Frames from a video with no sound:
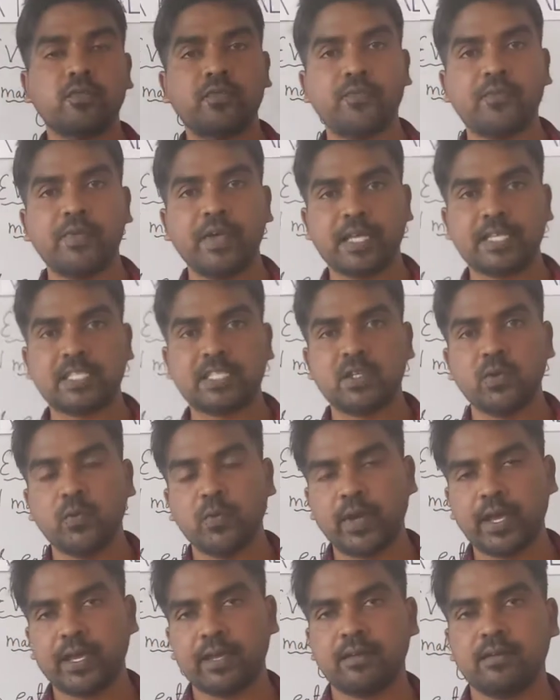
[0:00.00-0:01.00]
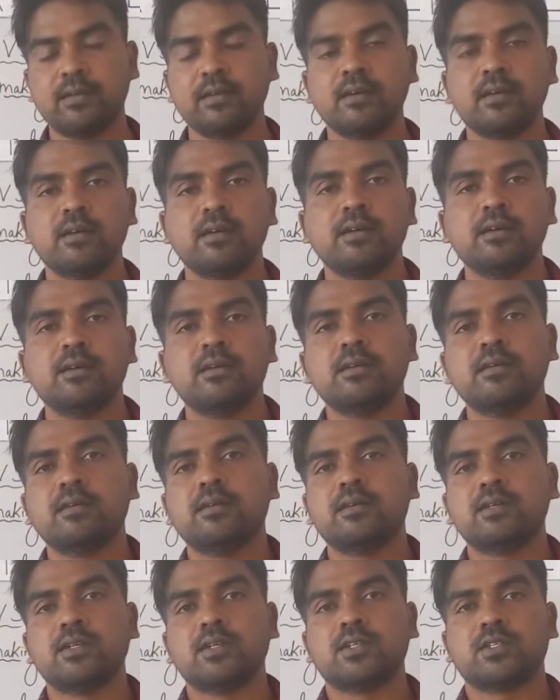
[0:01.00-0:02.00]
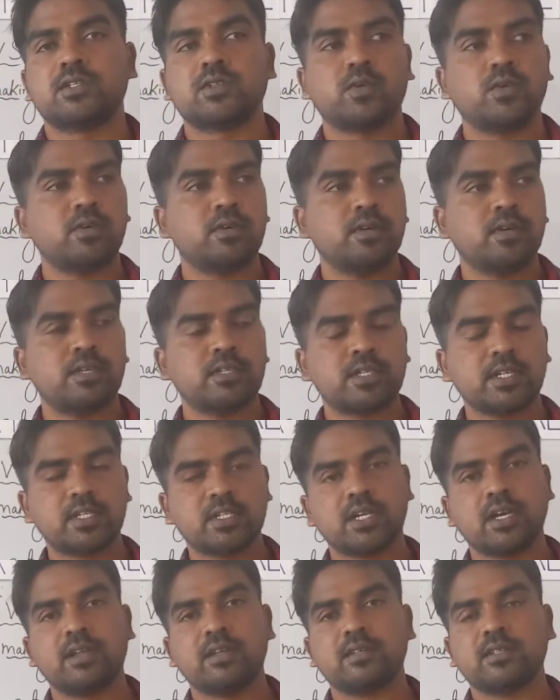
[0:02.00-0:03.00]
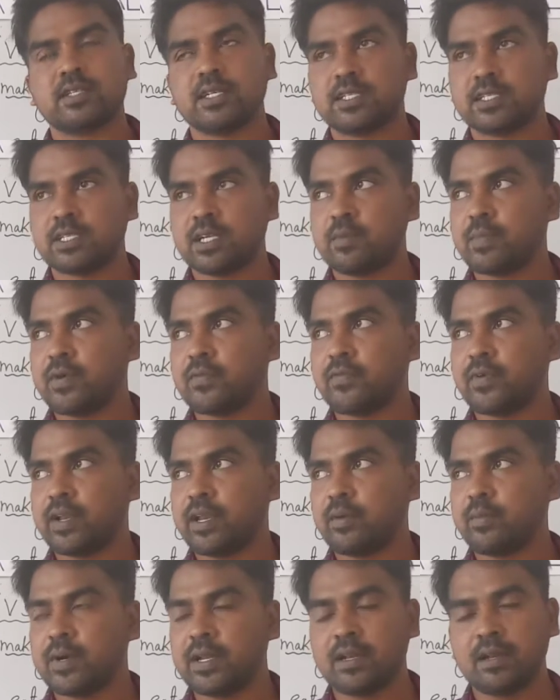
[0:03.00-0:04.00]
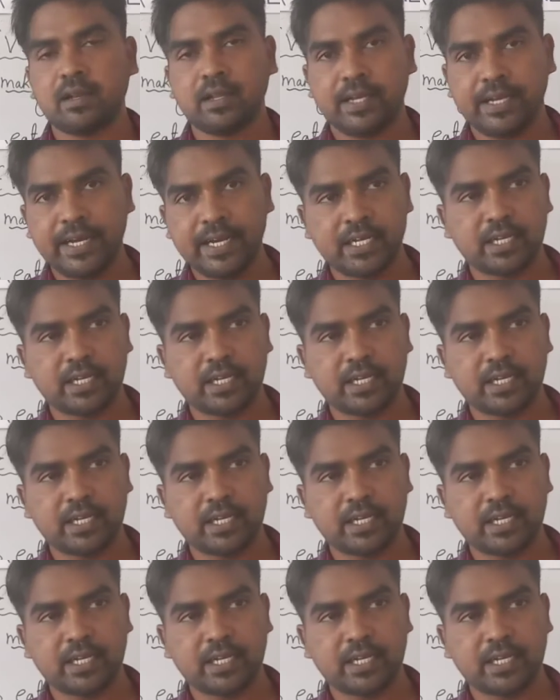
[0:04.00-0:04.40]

fixed way. So such type of animal